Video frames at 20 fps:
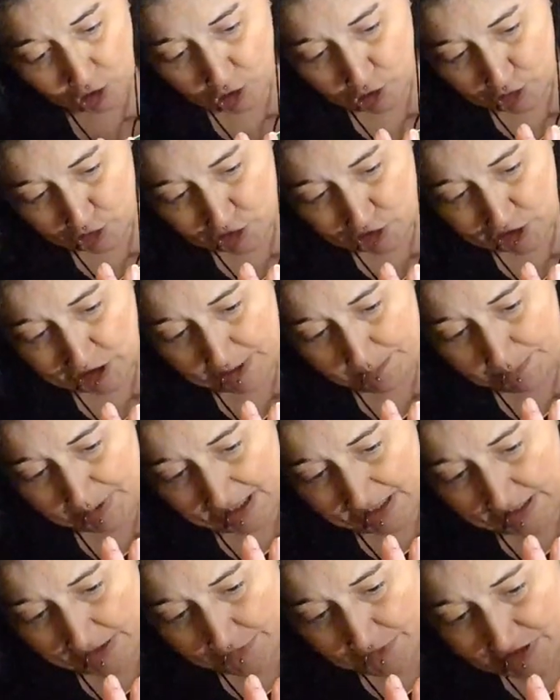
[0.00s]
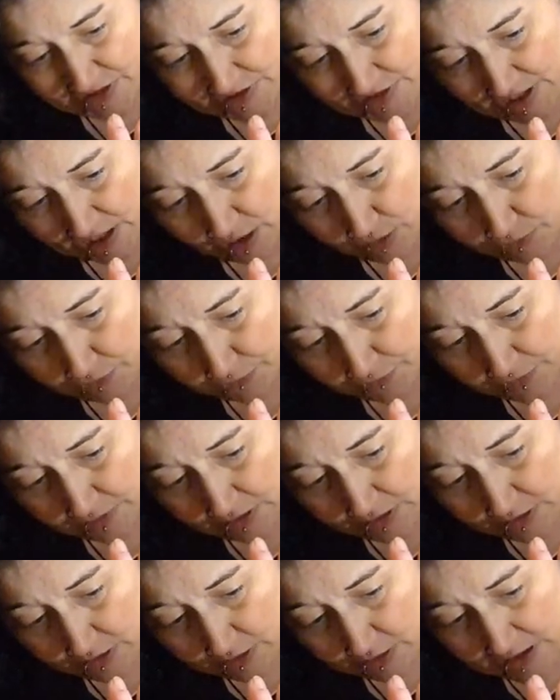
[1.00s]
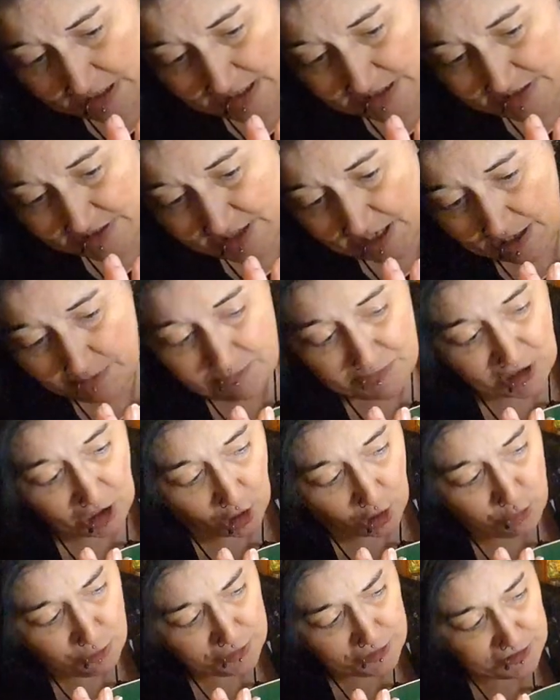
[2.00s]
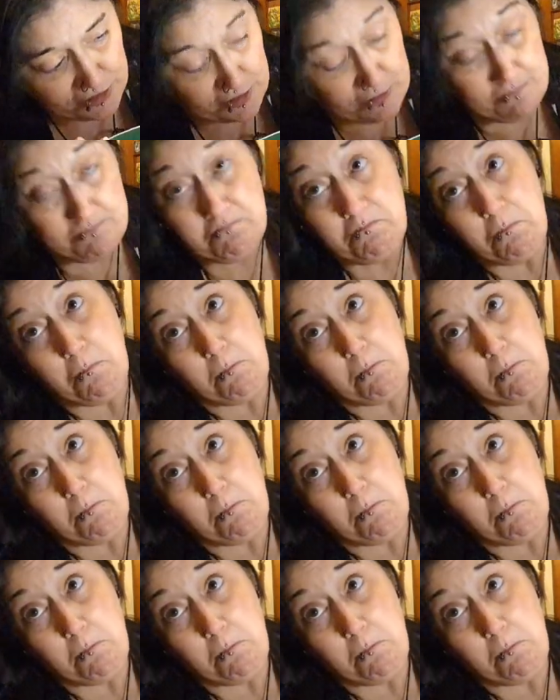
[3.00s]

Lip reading: Could she be the same ghost?